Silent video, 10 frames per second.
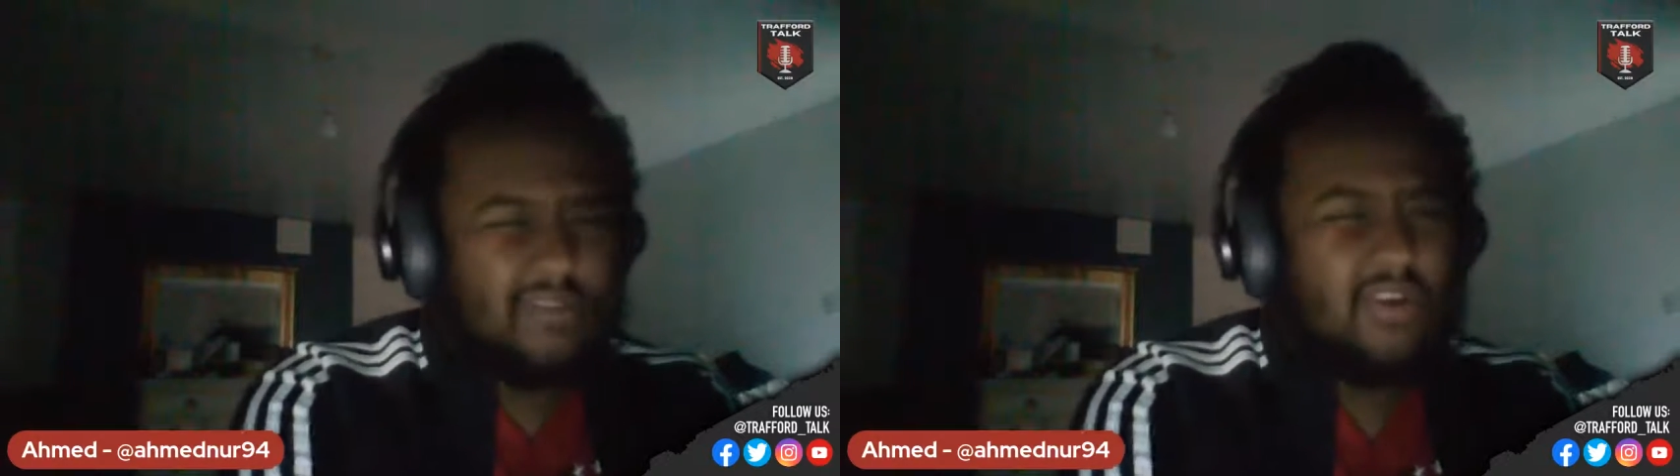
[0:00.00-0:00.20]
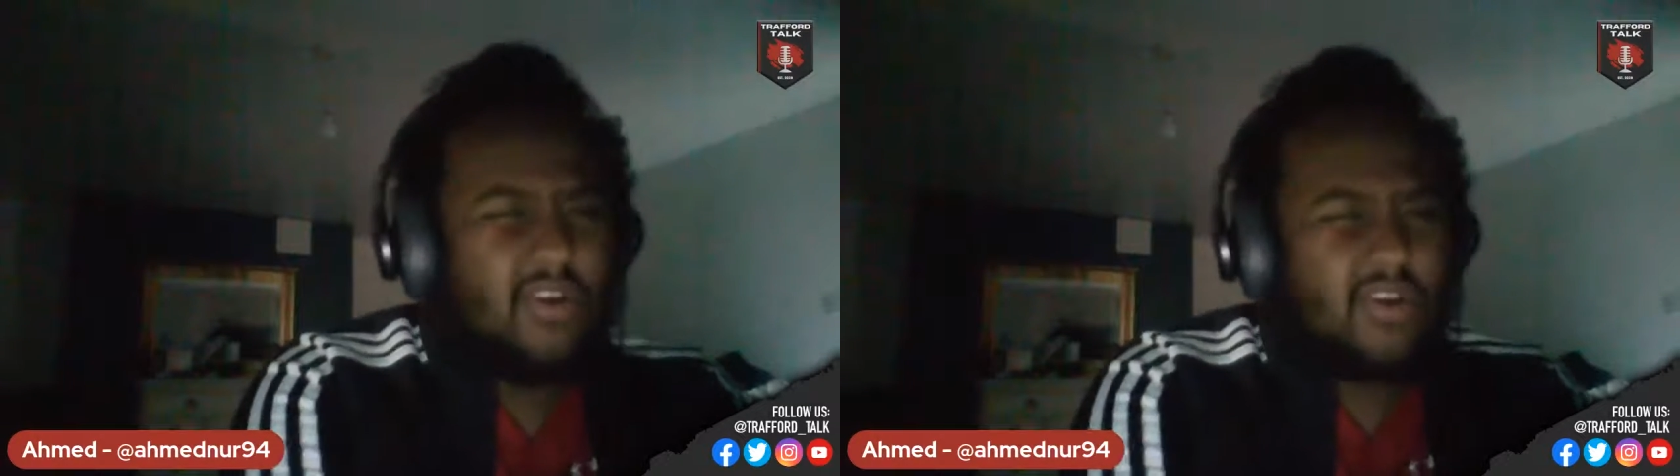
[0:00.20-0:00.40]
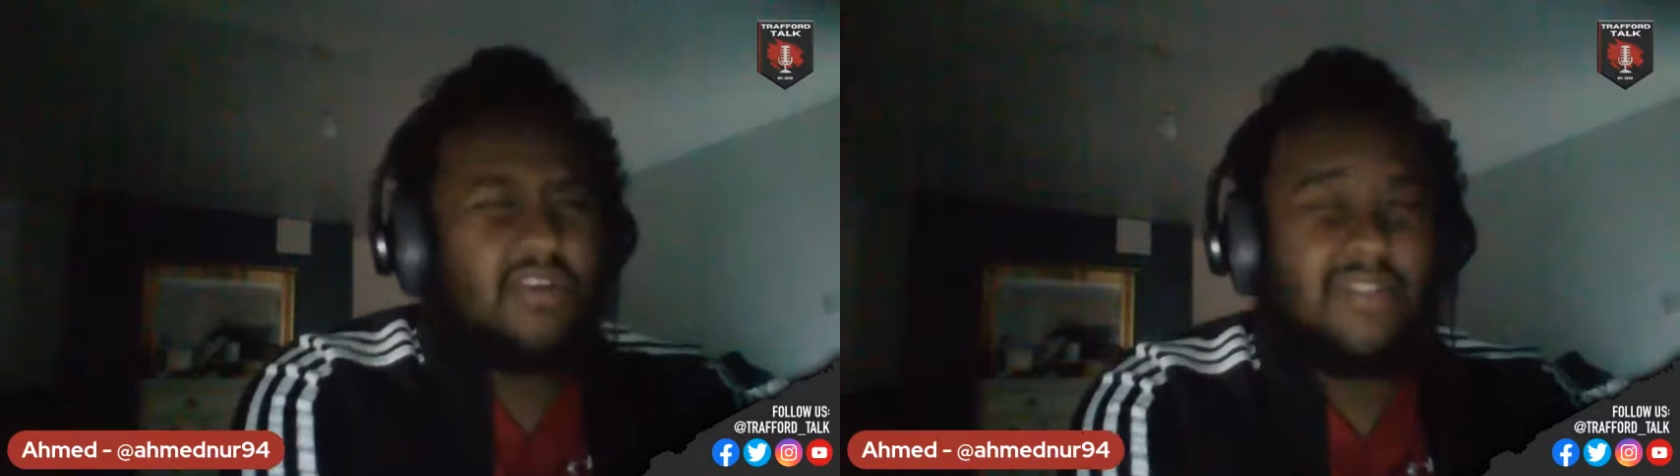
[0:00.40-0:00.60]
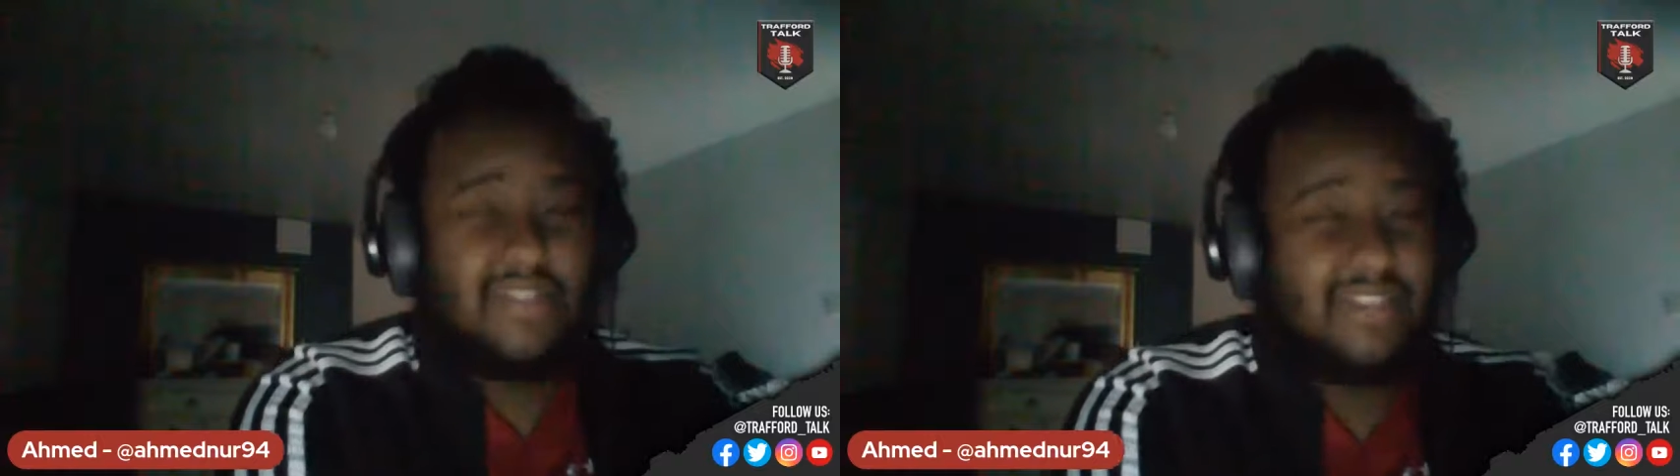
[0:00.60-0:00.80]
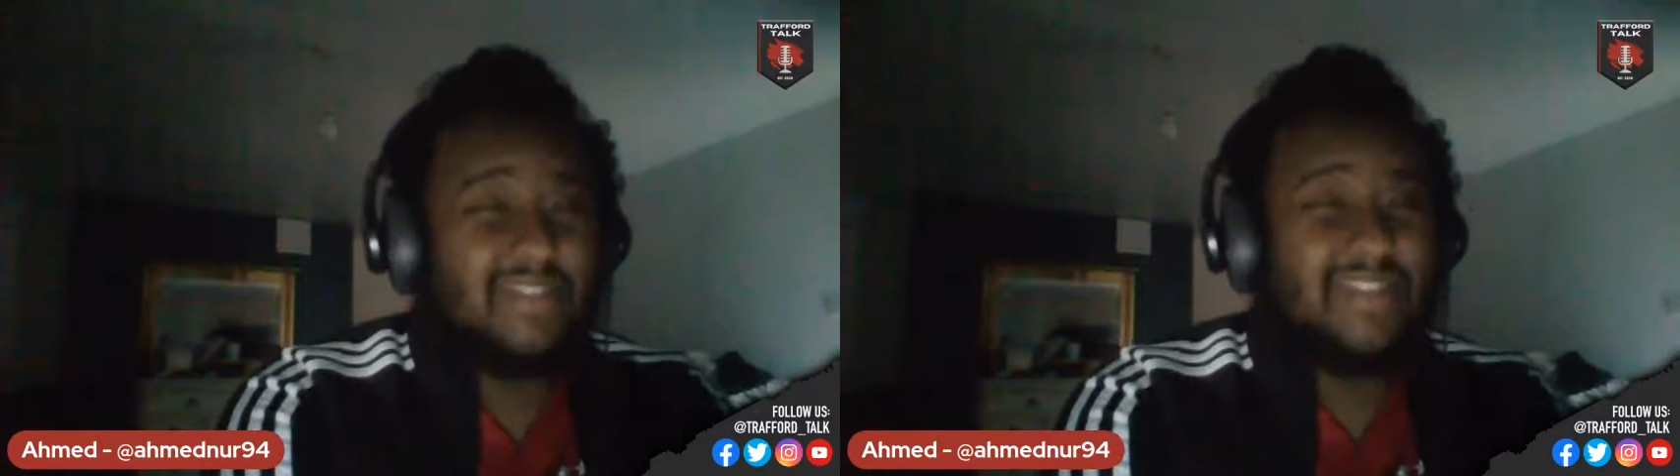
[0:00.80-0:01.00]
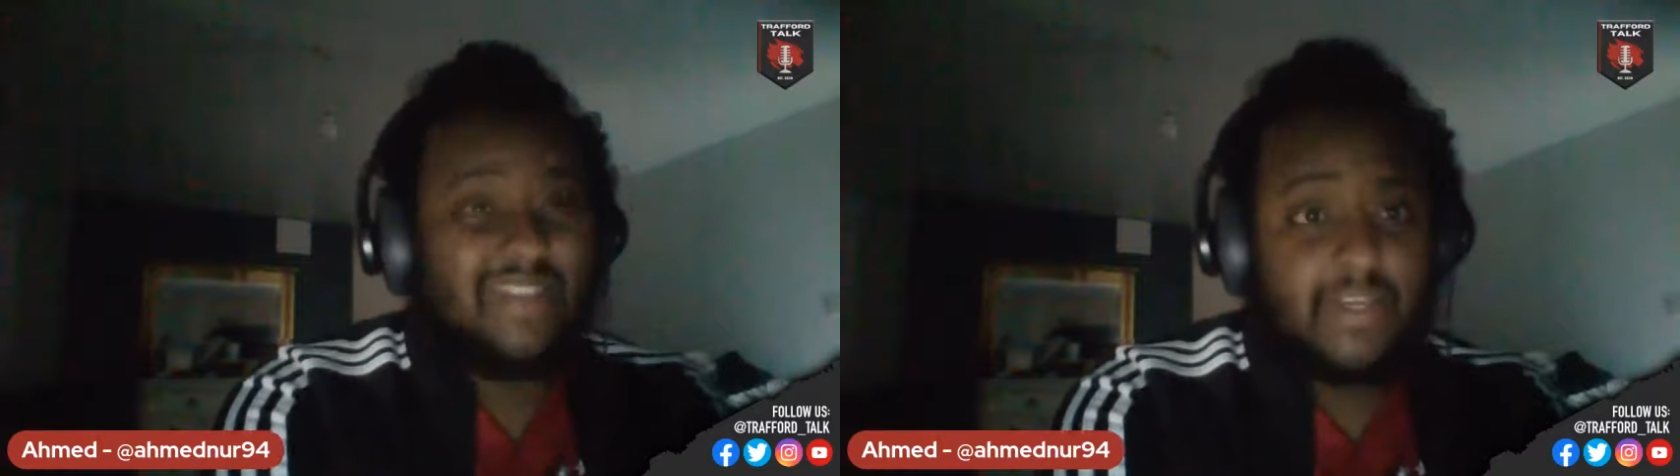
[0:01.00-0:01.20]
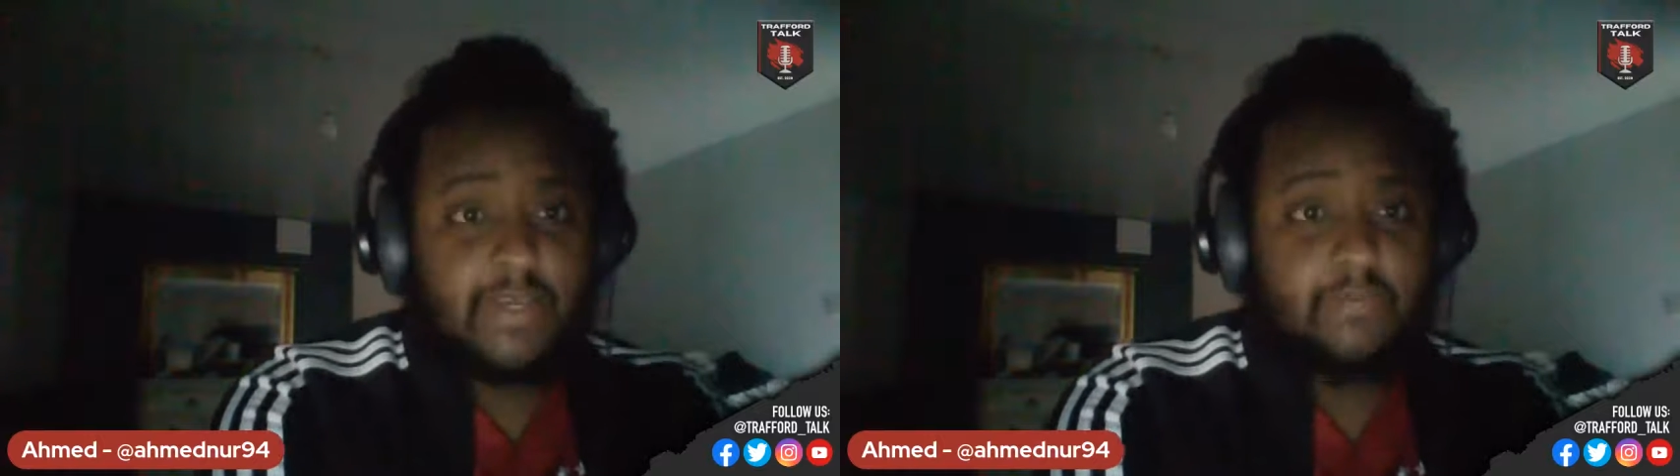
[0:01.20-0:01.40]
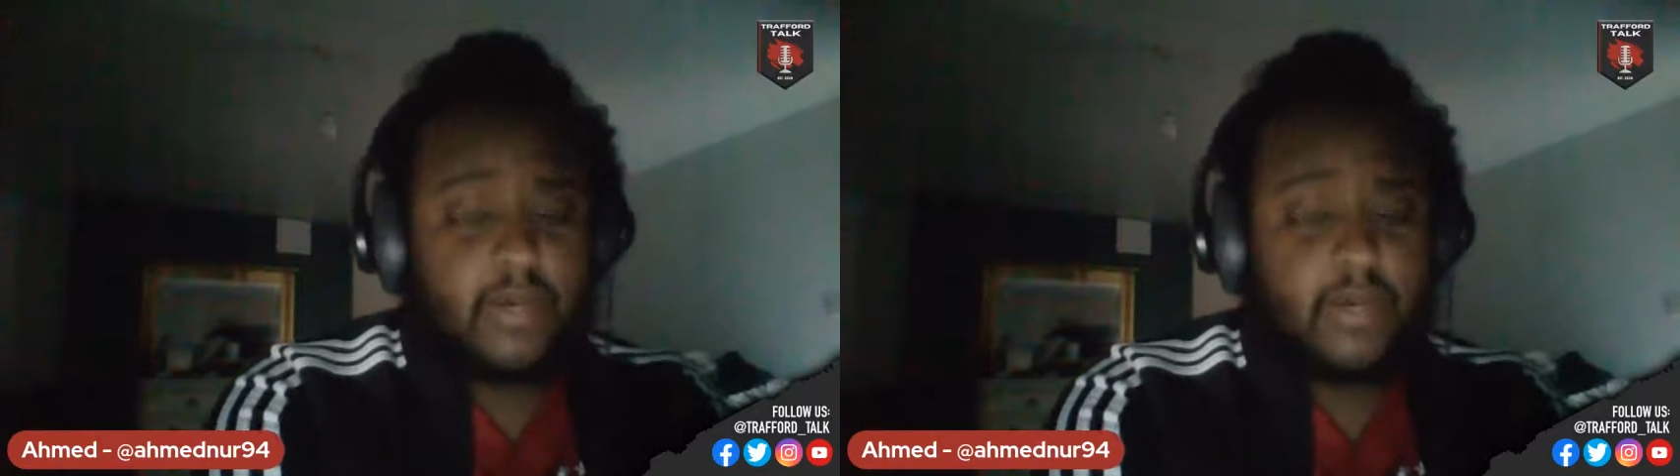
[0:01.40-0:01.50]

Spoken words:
not consistently,